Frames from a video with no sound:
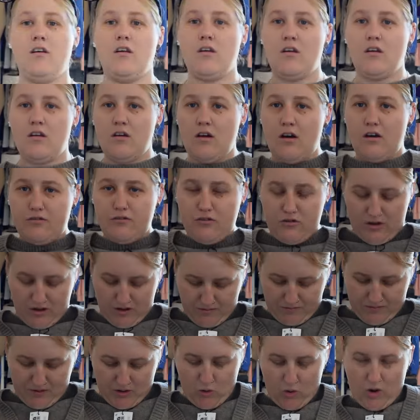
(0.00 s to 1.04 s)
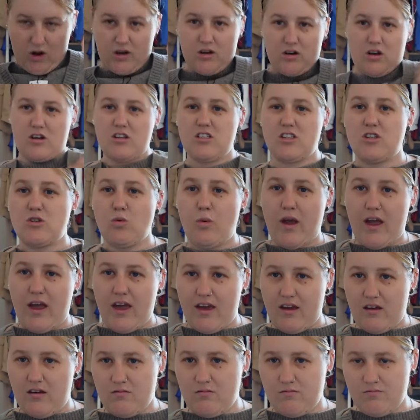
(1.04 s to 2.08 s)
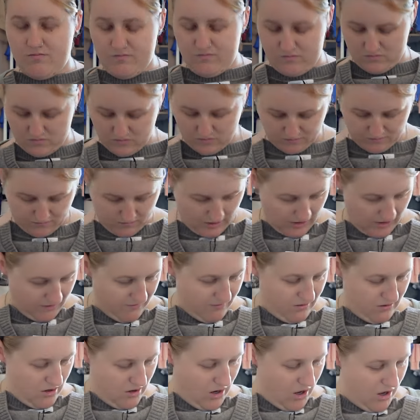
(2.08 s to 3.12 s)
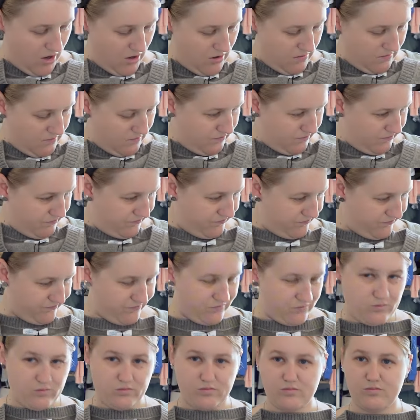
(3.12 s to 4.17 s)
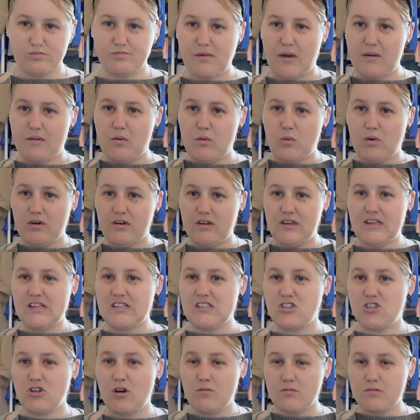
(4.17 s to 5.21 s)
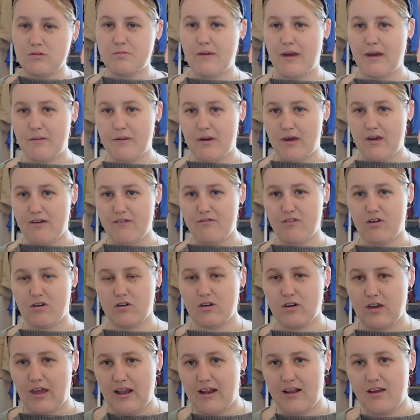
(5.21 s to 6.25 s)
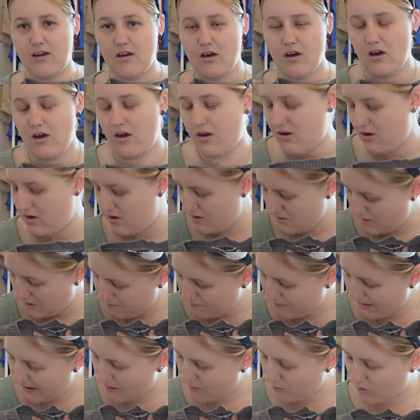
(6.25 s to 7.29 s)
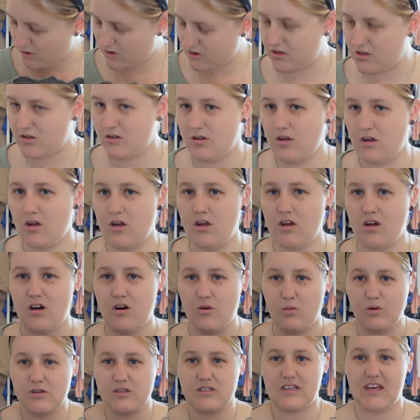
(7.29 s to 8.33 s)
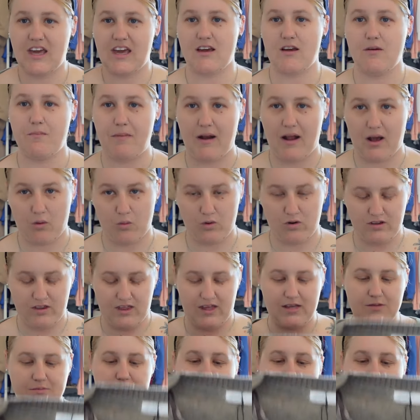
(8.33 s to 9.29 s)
I thought that'd be quite nice to wear, even like maybe one of these tops. Maybe if I get a black one, I want to get a black one of these.